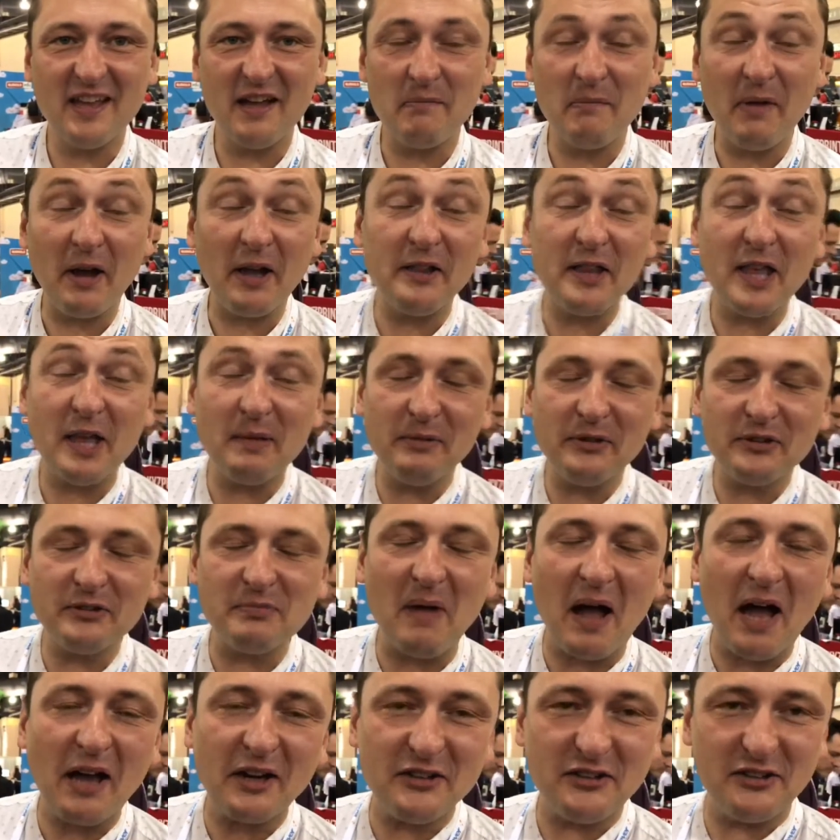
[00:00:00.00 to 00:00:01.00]
My name
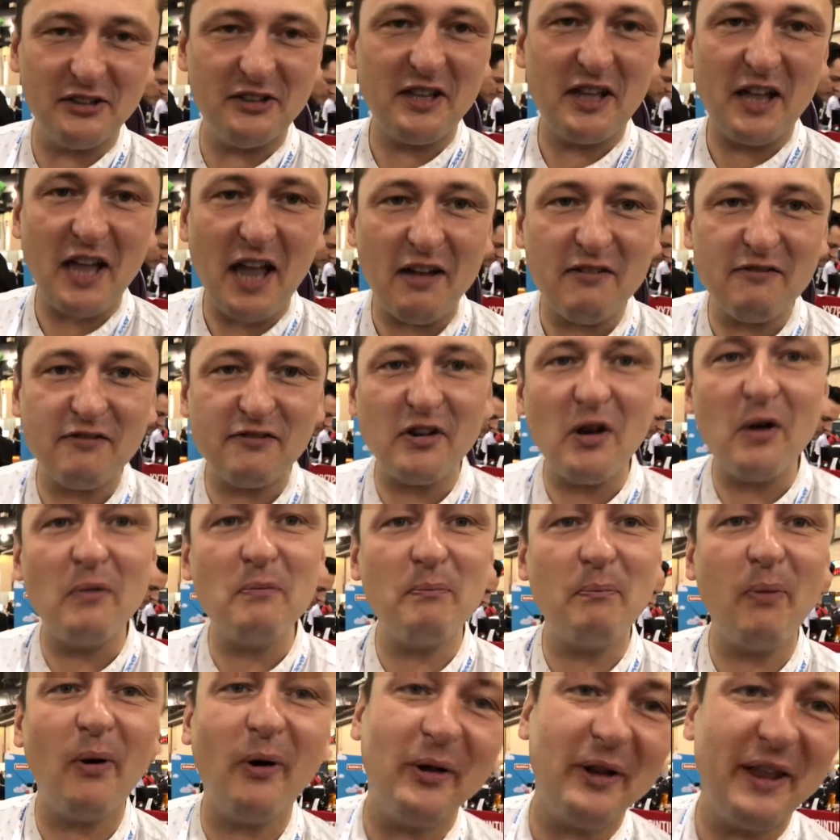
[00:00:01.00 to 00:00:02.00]
is Marcin, I am
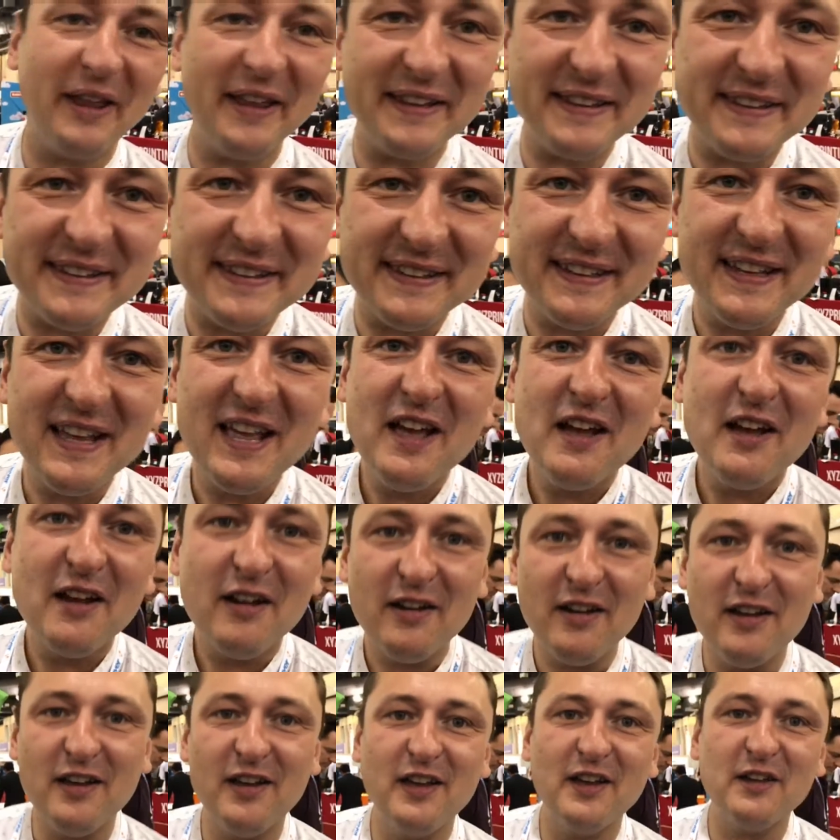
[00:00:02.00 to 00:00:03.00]
from Poland,
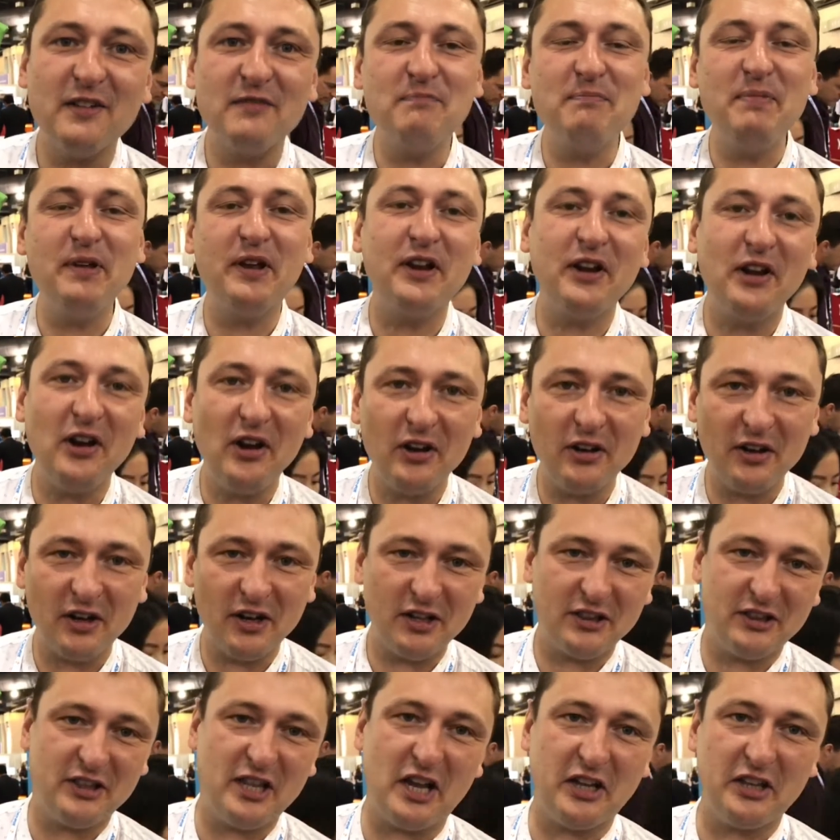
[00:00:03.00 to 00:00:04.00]
Picro
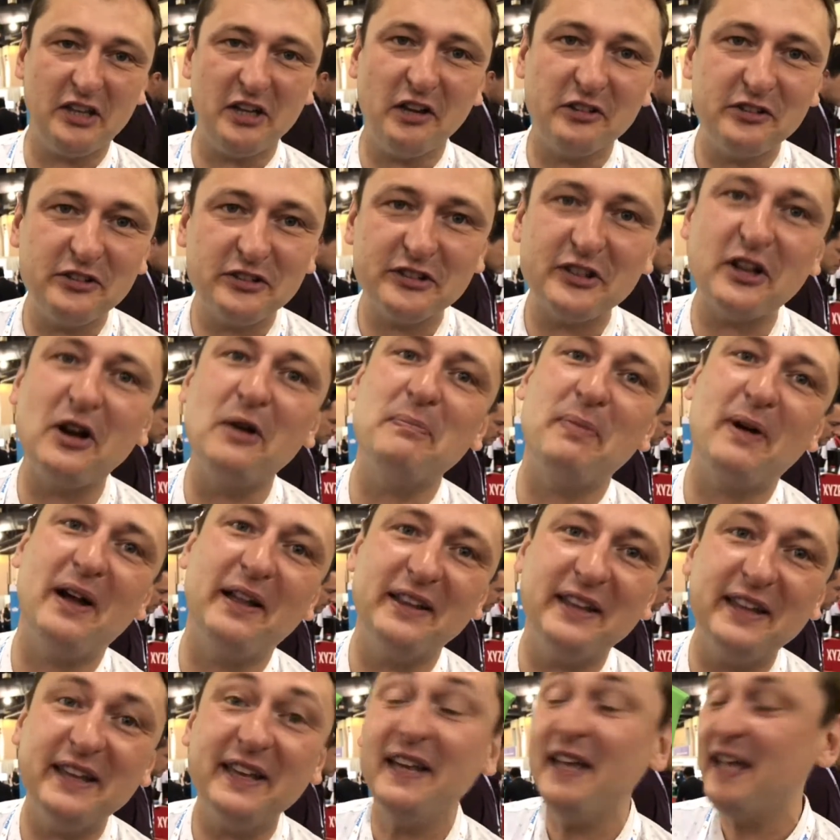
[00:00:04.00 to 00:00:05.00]
Technologies
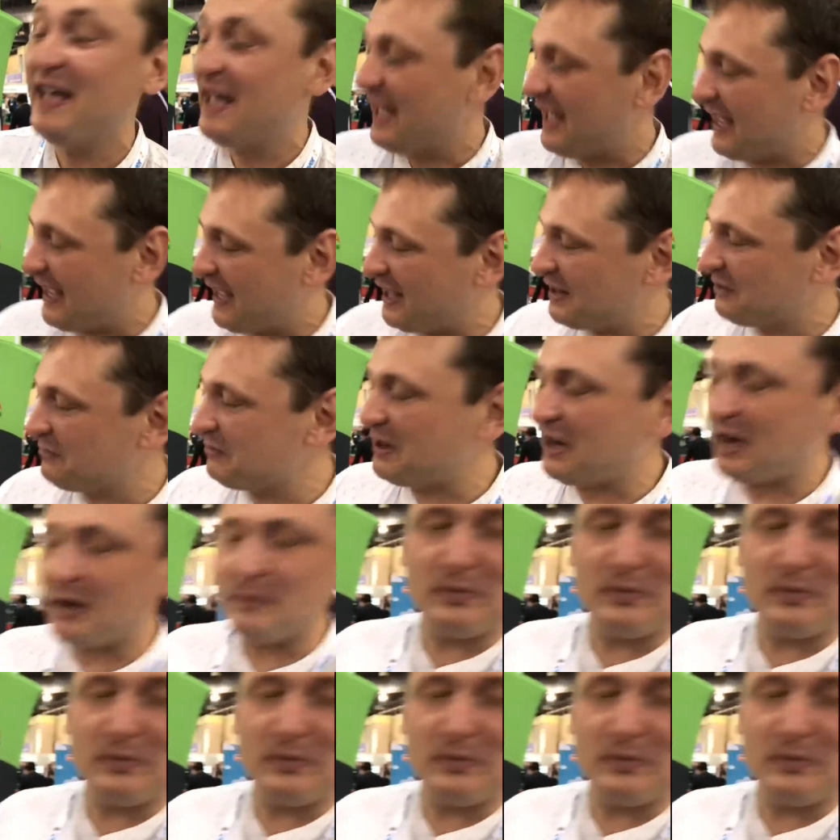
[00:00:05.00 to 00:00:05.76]
company, and we are